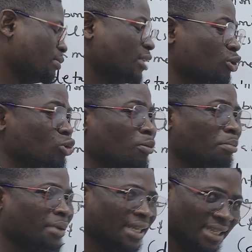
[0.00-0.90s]
But does not
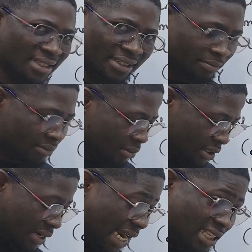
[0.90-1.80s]
break it.
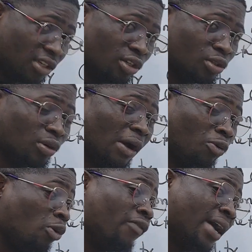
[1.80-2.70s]
Right, so I'll
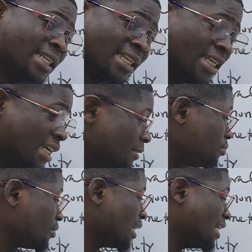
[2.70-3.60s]
go over that again.